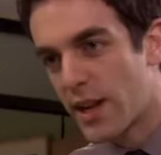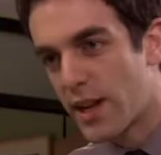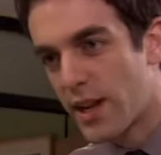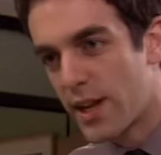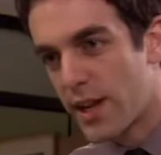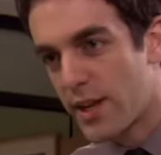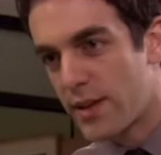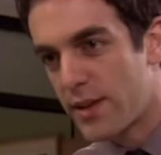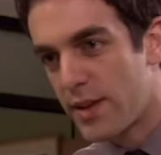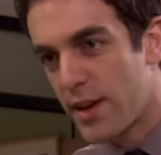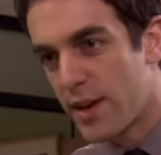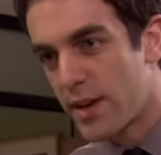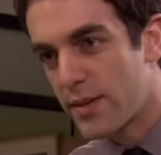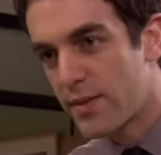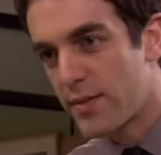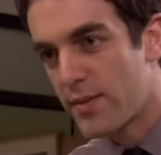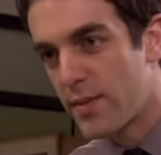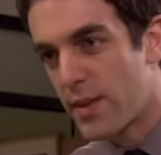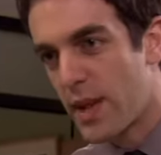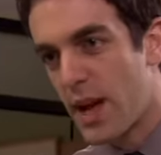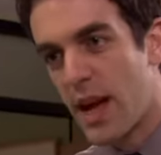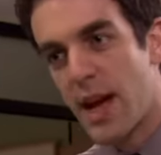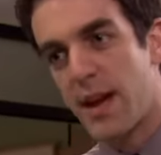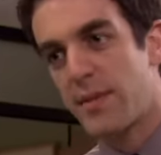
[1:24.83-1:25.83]
want to let you know.
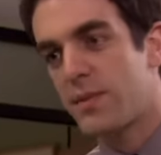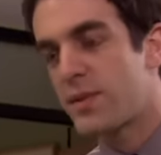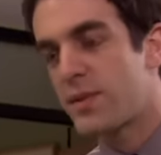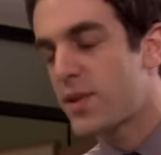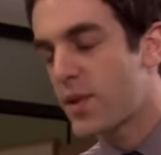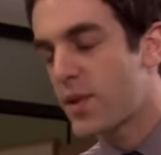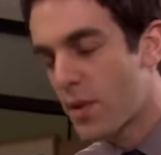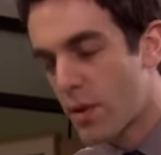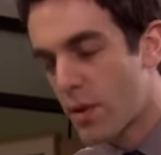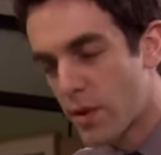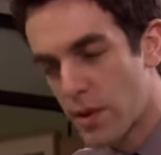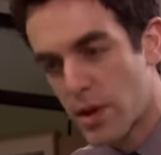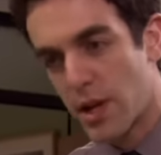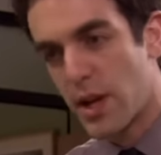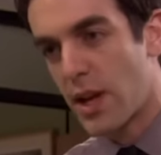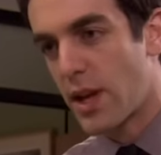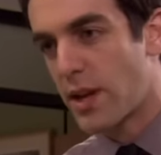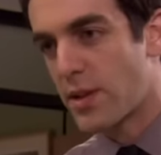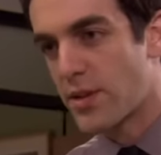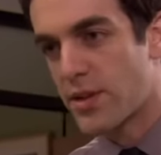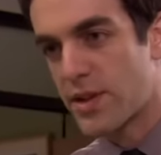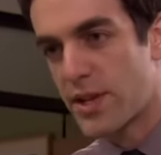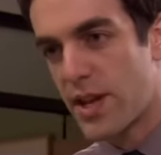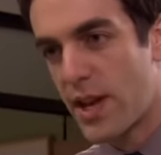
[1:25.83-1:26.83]
I'm totally
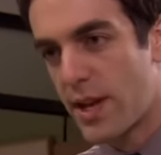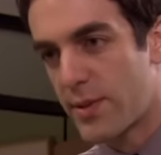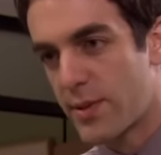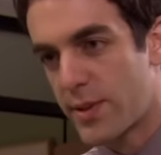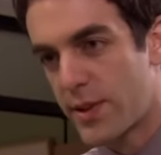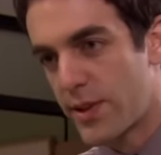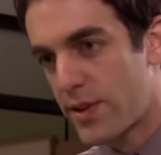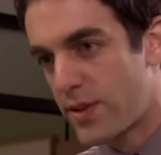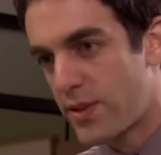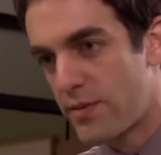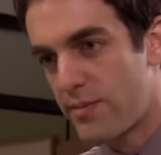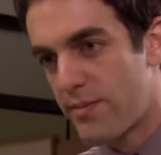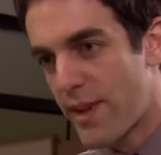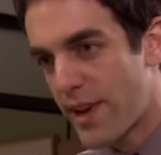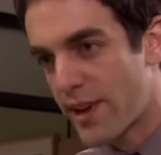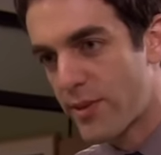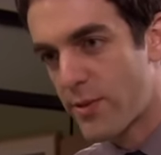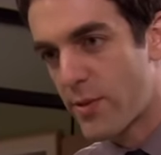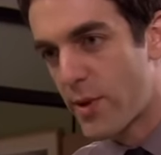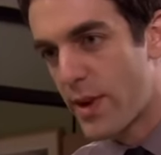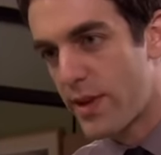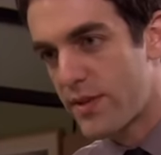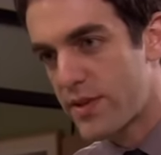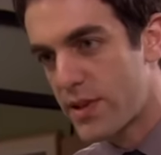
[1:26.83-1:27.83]
on your side with the whole
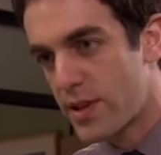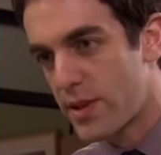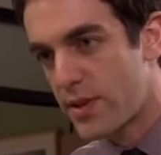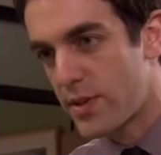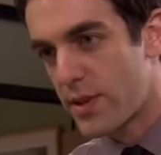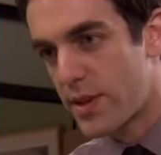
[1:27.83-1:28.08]
microwave